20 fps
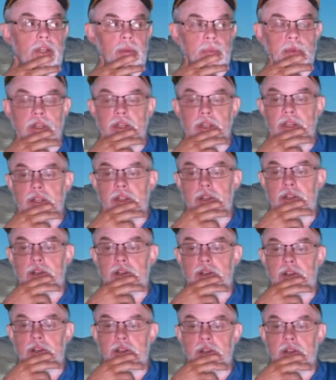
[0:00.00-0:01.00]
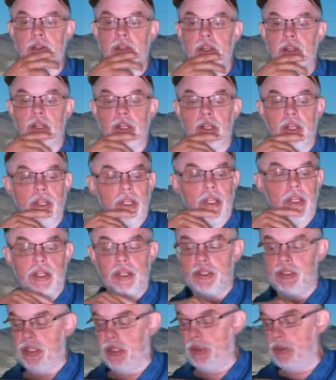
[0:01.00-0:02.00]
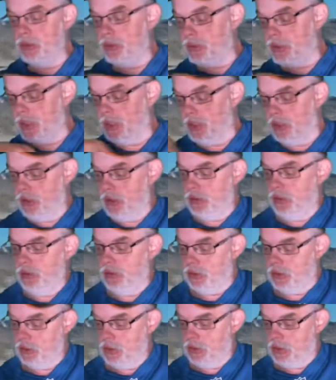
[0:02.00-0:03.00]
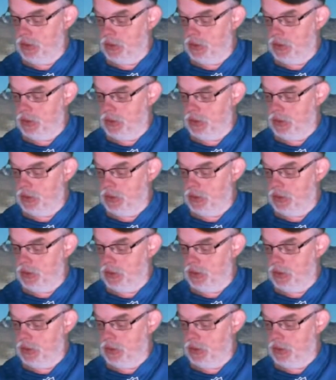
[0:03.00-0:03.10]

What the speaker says: The humidity here, she was hitting